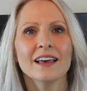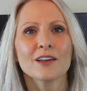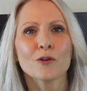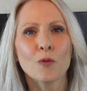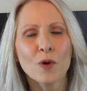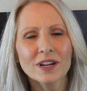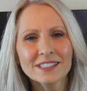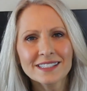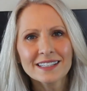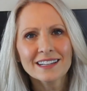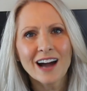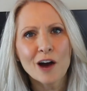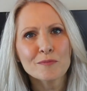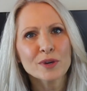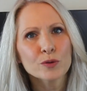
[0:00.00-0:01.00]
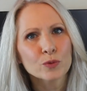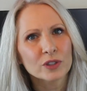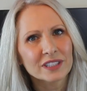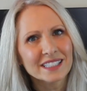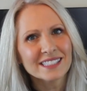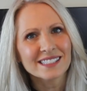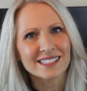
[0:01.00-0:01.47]
But ones that got me
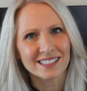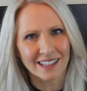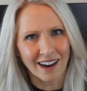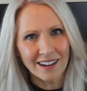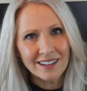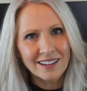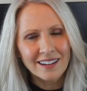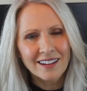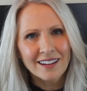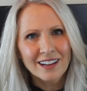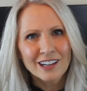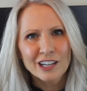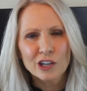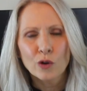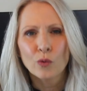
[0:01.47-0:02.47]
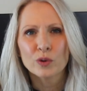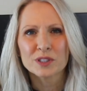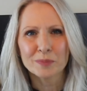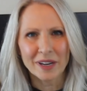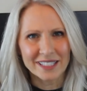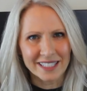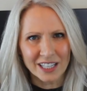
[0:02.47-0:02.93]
really stuck was
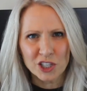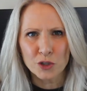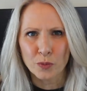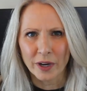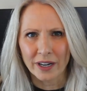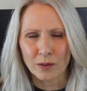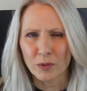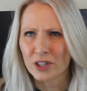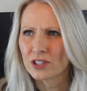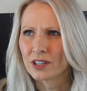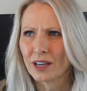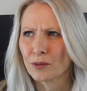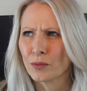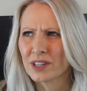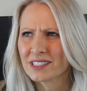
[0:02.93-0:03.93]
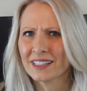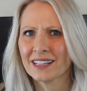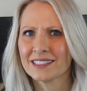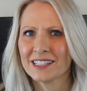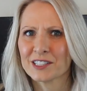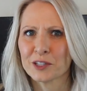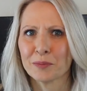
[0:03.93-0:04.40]
my dishware, which I wasn't
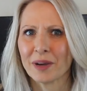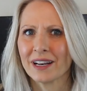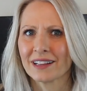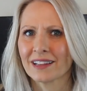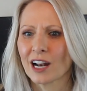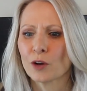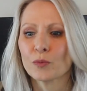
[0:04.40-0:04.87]
anticipating that.